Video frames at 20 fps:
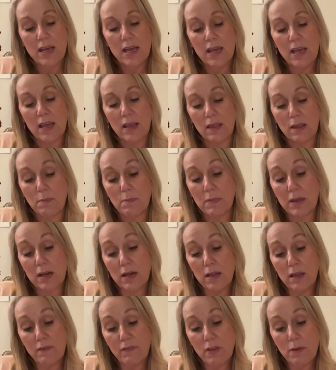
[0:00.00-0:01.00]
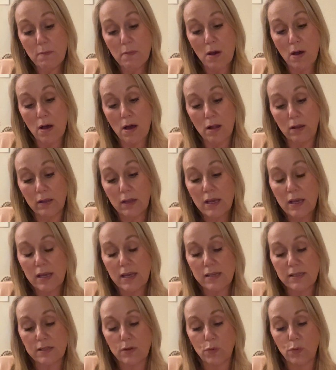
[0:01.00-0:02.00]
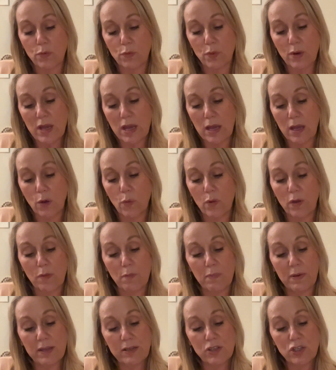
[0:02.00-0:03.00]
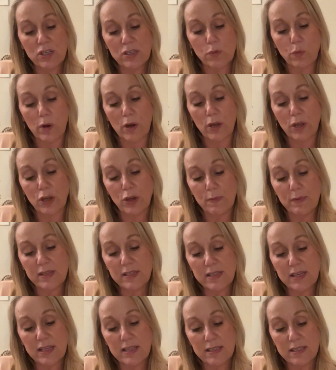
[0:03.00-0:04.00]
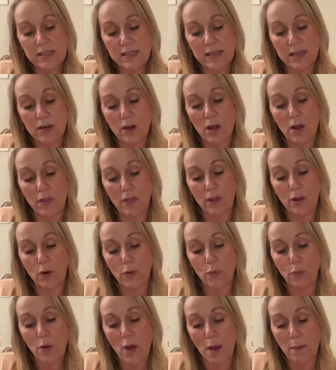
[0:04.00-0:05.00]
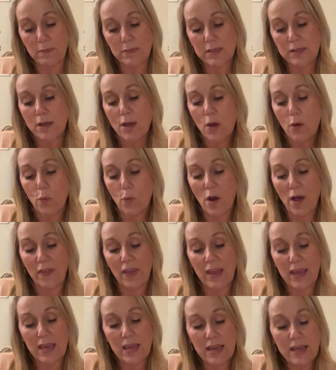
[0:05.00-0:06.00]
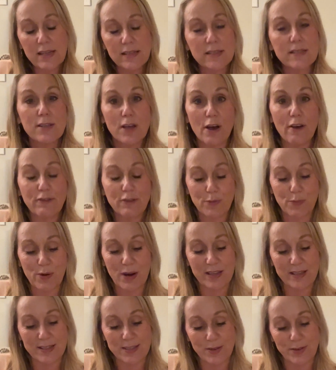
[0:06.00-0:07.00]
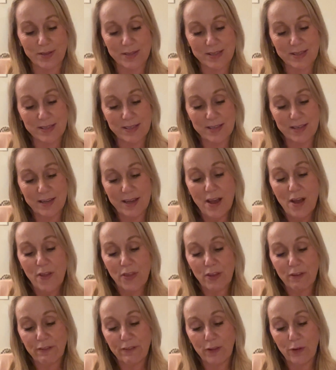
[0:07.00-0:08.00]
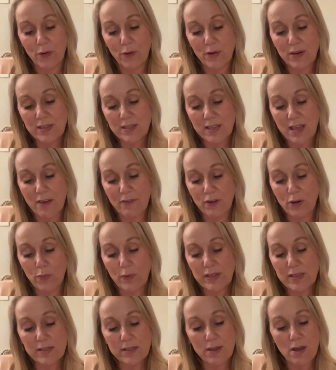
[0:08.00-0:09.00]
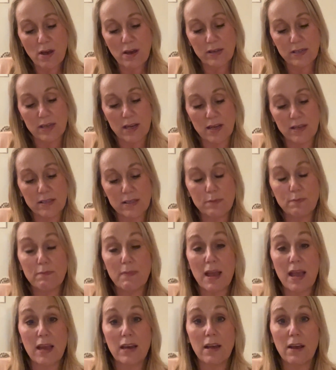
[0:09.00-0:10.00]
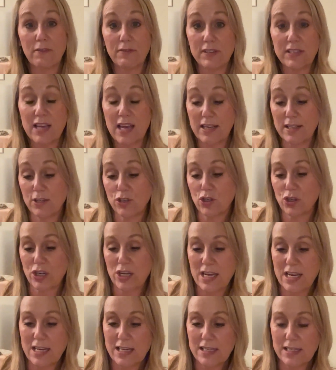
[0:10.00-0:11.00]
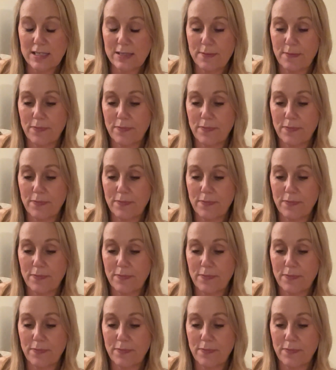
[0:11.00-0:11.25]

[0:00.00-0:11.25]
In the middle of the mall is a ring with benches where humans can sit on their rumps while they eat soft pretzels. The floor is covered with sawdust made of dead trees.